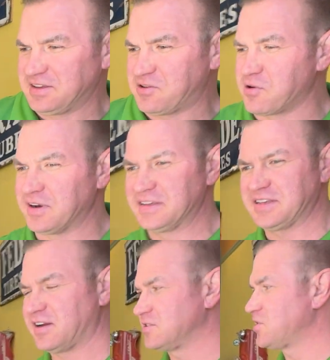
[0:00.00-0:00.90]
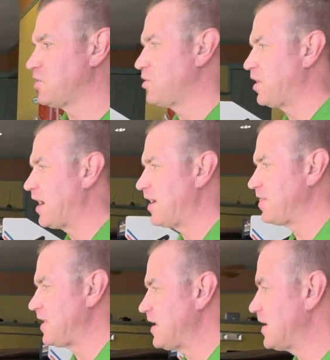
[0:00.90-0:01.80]
Courtney's here. So
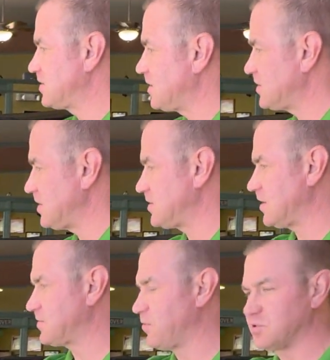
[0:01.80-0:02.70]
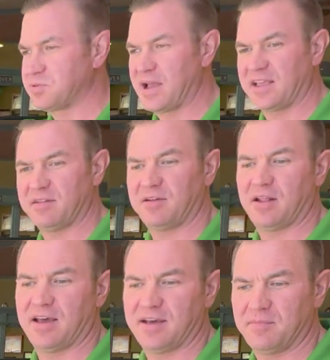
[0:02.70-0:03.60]
the 66 Volkswagen
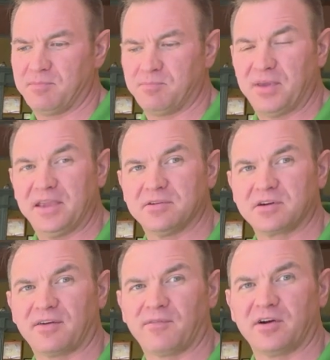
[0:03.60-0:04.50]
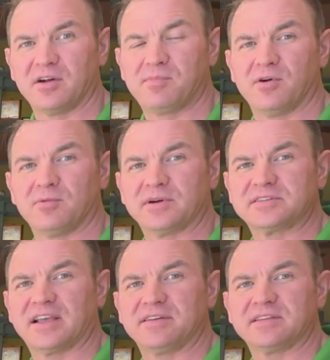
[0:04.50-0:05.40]
Beetle convertible, we're
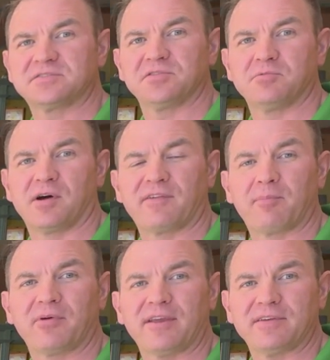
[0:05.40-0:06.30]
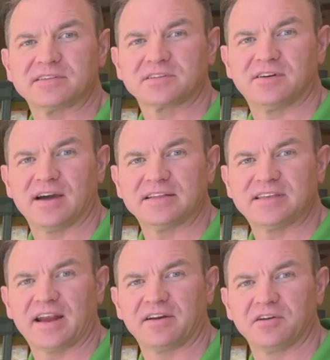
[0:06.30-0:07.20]
selling this to one of our previous clients,
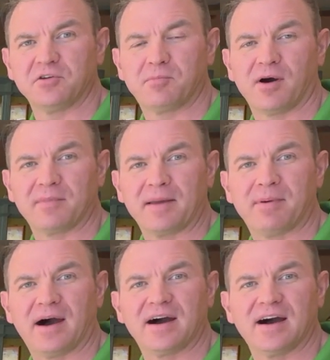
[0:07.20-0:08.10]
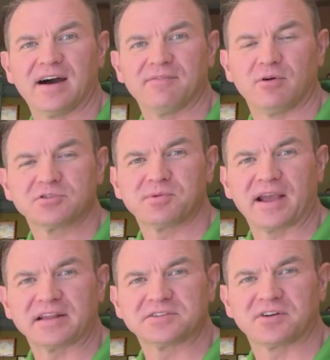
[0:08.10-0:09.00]
Erin, who bought my Baja
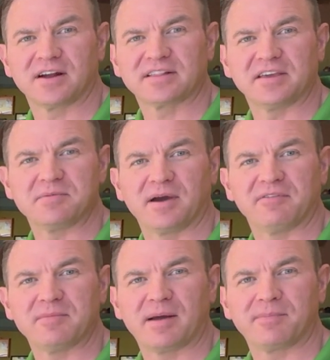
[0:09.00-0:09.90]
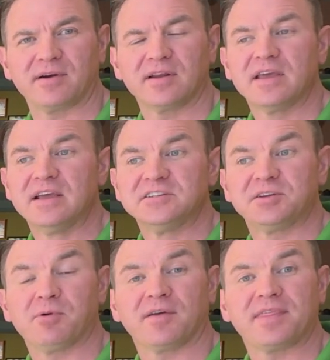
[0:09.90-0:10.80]
Volkswagen truck that you might remember. She
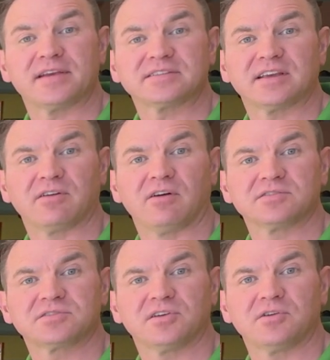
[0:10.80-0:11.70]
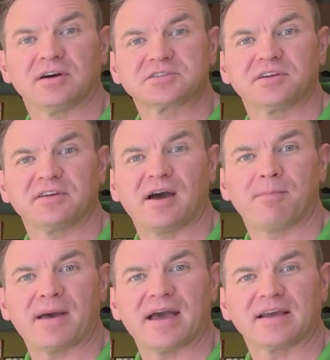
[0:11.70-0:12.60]
bought this, and also I'll show you out
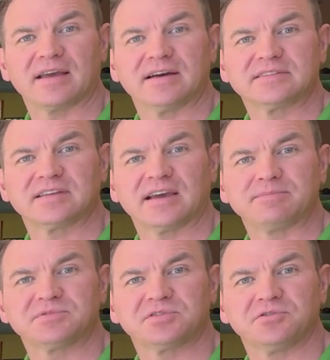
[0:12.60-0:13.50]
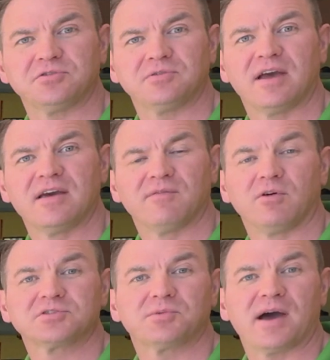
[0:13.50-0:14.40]
back a Type 2
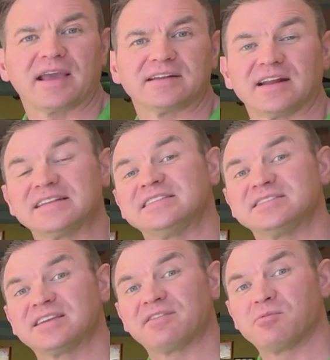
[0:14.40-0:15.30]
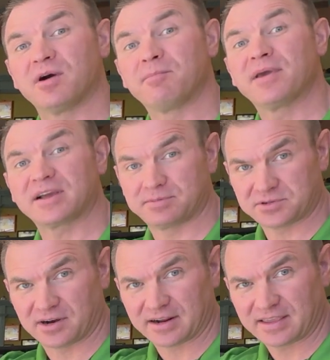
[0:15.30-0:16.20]
Volkswagen 1971 pickup
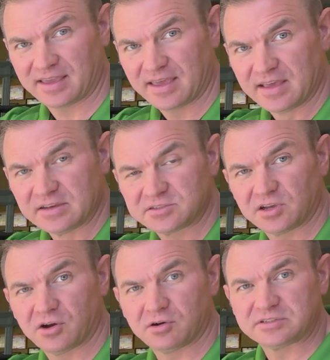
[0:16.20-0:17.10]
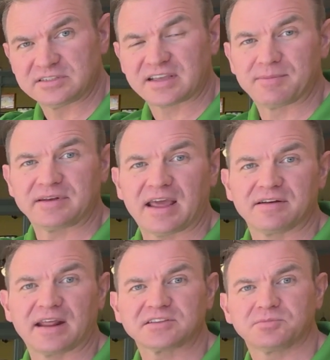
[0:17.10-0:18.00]
truck. So she's coming down
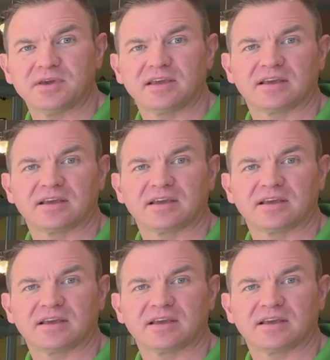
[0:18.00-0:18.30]
next week.